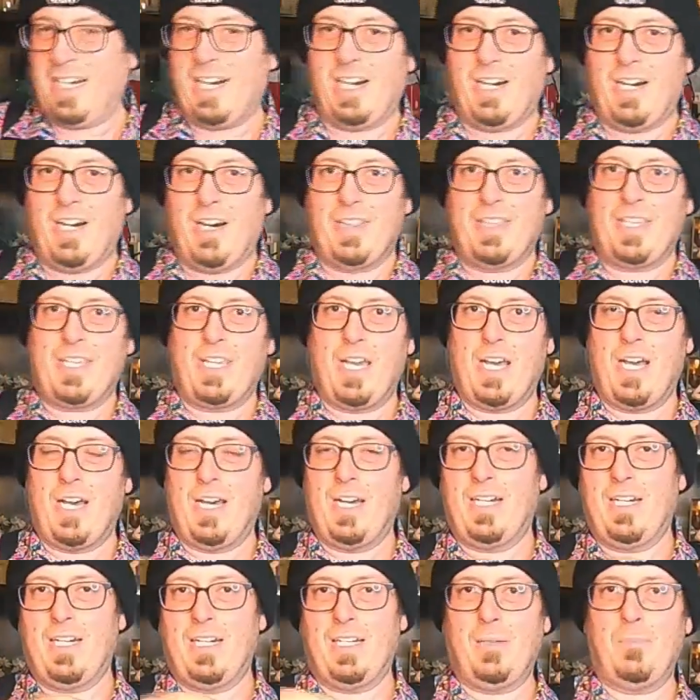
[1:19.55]
Uh, on the uh,
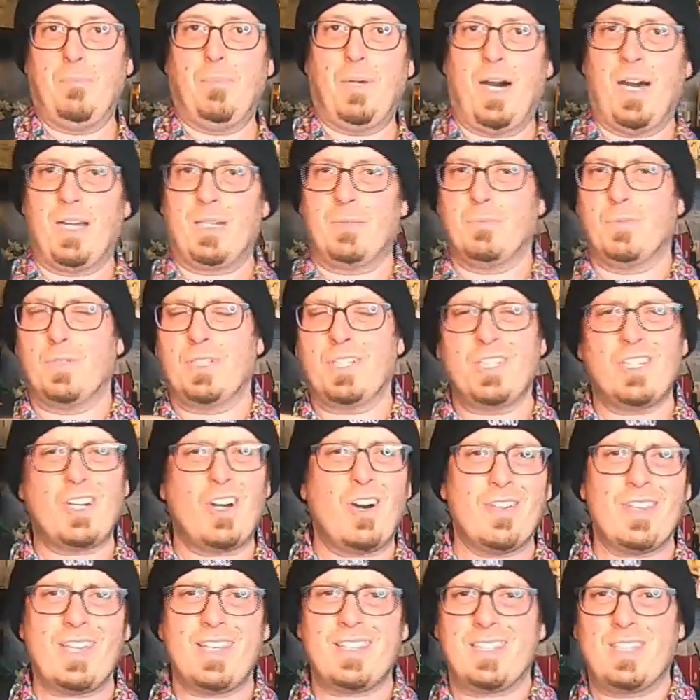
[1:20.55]
uh, bottom, what do you
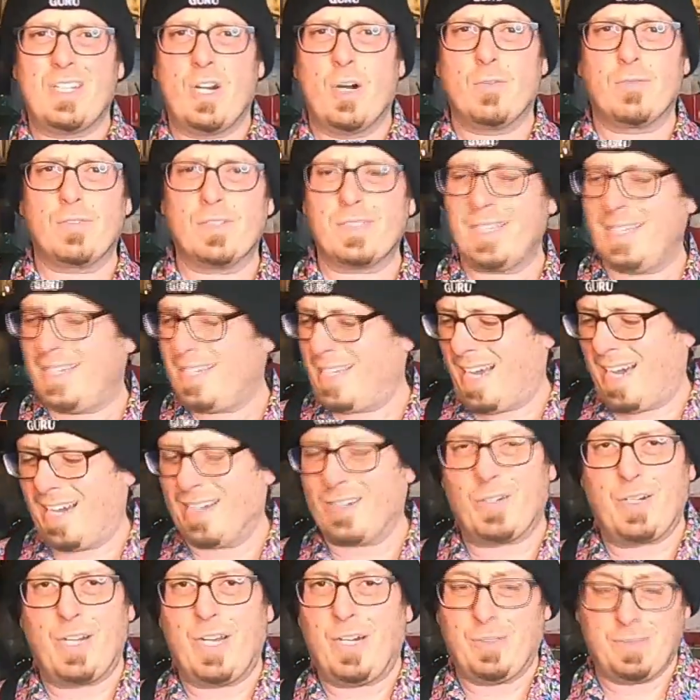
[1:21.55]
call that? The overlay?
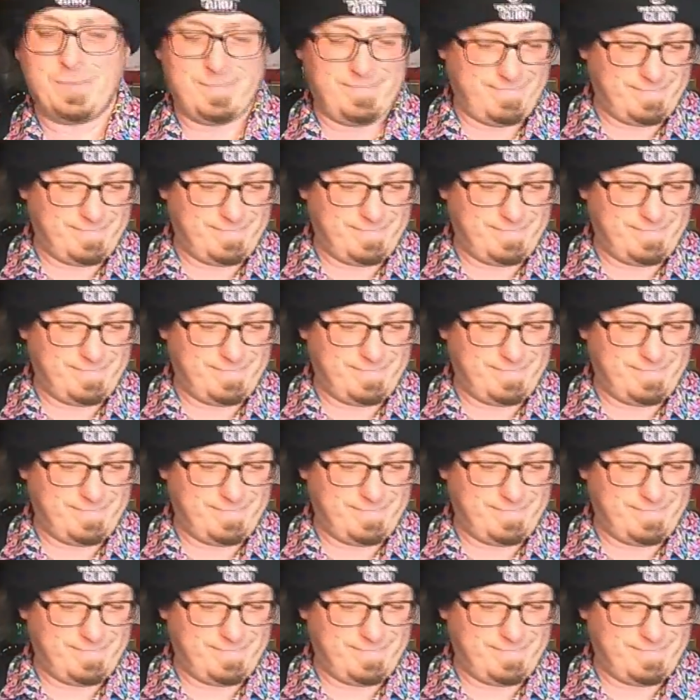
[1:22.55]
I don't know.